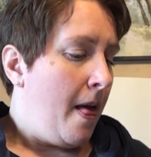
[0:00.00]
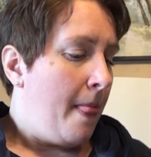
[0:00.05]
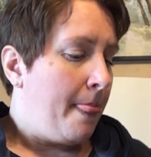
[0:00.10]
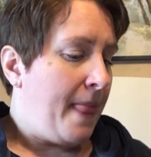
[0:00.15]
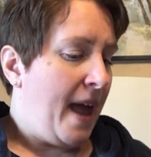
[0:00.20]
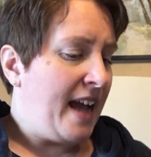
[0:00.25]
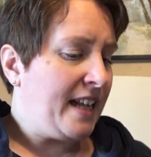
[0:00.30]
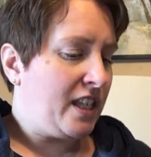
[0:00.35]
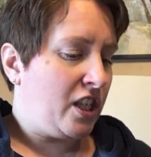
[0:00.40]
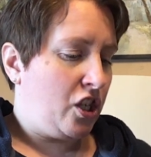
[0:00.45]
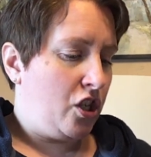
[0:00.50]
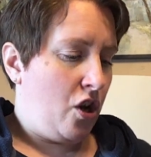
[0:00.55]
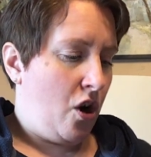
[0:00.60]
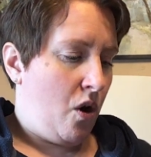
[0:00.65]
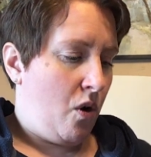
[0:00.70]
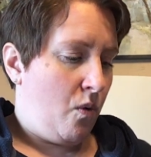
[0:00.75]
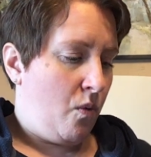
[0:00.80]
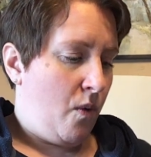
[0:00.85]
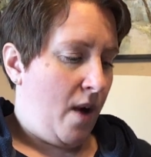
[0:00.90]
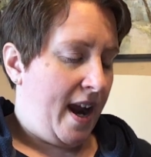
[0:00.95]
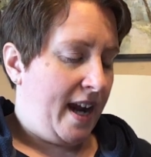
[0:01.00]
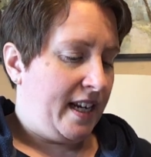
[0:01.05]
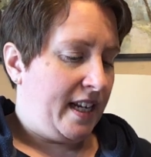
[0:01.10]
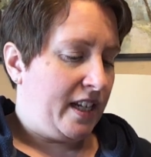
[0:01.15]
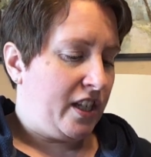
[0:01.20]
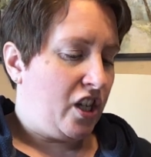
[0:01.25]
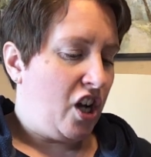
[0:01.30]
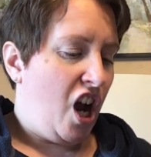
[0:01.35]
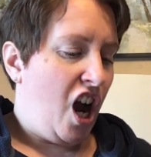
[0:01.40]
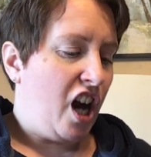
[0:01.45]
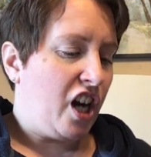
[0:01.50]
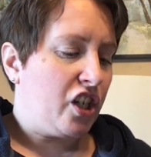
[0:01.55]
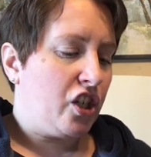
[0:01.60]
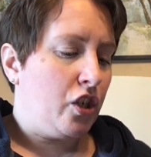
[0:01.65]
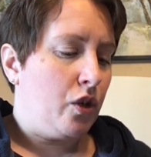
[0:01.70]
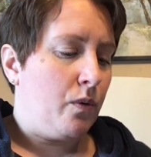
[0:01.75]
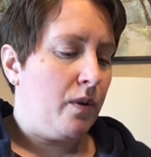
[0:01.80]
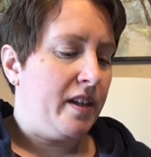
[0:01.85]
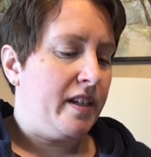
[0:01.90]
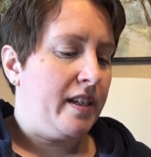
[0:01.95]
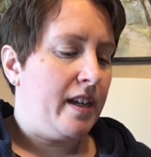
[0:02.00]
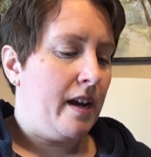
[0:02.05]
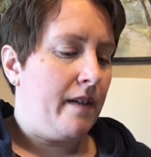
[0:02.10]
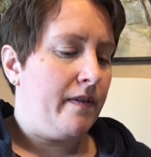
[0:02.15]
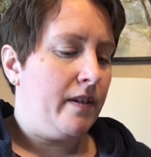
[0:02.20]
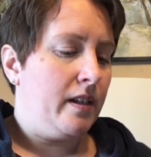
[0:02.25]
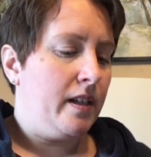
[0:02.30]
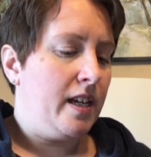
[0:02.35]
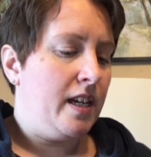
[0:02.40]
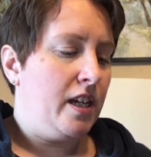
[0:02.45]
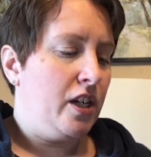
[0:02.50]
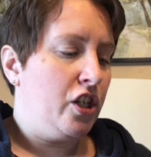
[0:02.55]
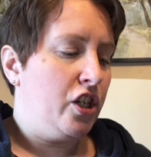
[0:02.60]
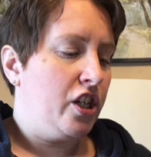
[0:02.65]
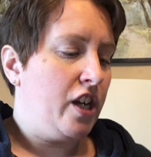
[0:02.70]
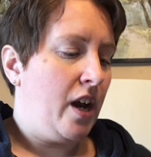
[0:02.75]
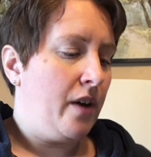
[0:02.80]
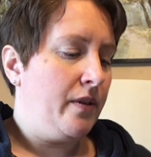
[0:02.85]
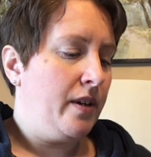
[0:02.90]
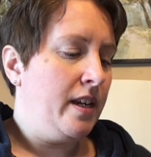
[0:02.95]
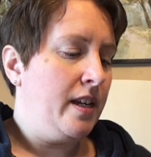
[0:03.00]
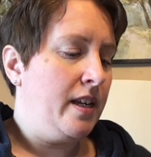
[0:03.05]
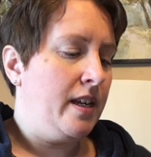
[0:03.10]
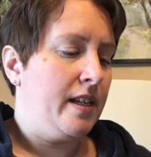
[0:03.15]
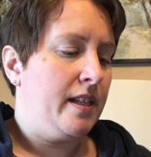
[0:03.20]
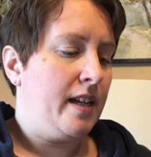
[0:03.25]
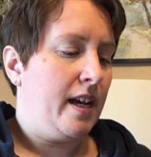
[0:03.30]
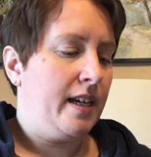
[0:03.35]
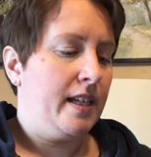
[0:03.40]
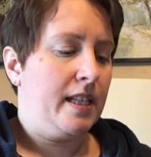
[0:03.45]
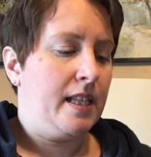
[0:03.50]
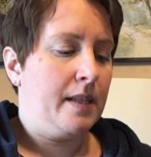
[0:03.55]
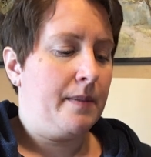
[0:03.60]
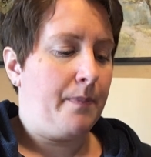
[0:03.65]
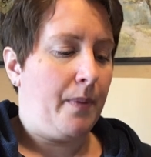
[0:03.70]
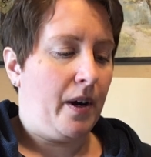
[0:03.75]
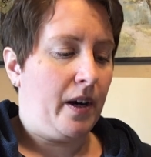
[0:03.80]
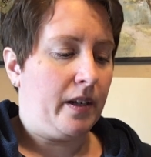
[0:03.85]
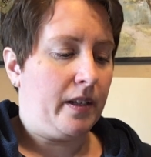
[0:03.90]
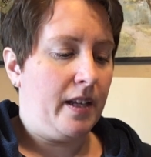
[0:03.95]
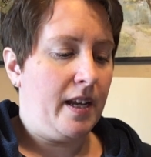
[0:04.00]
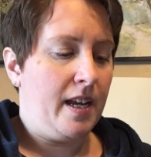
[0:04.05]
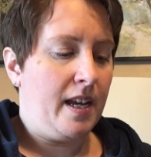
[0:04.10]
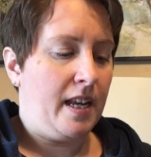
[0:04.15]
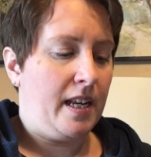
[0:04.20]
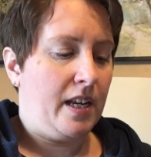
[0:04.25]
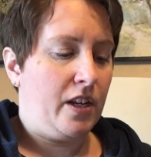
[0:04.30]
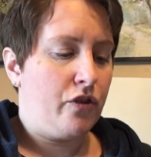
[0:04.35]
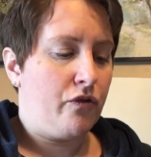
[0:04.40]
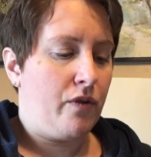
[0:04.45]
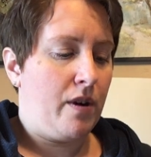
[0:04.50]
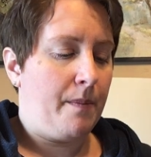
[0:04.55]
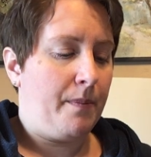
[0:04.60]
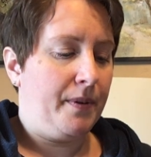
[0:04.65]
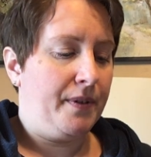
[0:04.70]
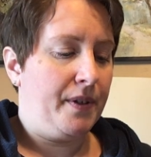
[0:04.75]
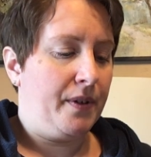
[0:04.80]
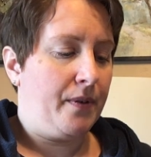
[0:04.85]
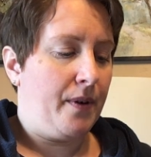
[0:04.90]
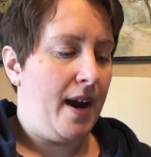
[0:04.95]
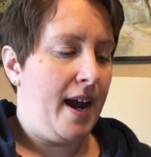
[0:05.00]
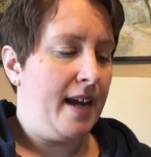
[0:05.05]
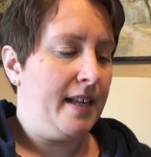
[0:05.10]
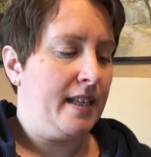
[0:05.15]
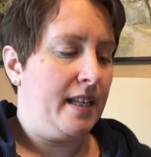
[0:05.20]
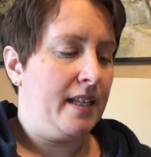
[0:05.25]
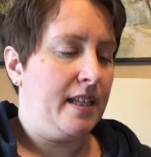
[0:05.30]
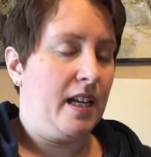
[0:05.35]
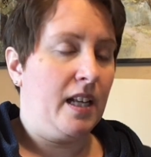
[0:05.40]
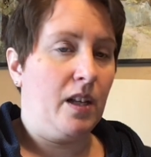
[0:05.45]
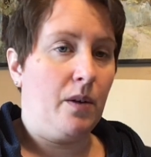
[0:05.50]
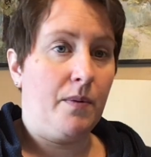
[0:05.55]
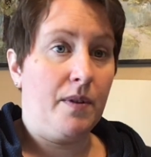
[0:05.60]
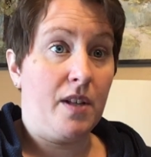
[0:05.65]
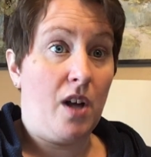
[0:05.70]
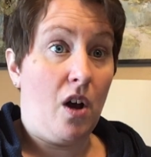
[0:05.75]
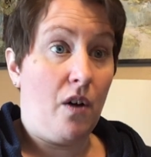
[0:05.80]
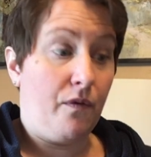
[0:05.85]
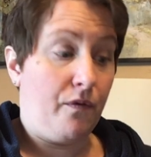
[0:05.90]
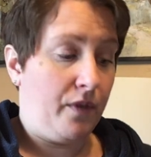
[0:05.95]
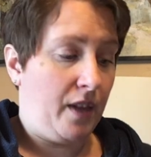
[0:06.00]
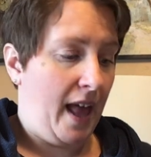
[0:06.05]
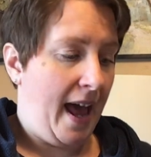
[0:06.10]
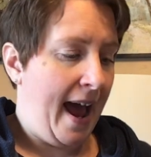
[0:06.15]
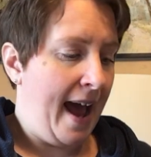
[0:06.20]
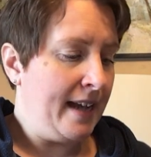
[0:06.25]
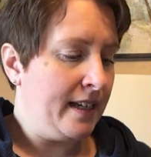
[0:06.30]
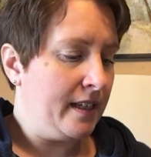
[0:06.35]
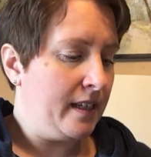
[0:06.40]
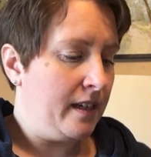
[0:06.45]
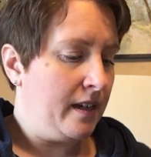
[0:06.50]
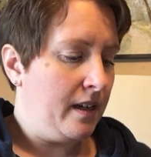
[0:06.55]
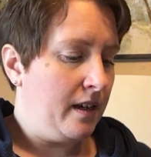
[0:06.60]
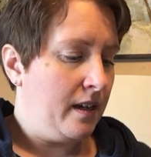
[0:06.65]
That's no way to talk to a devil, he shouted, his eyes sparkling, and he trampled the grass until it was all flat.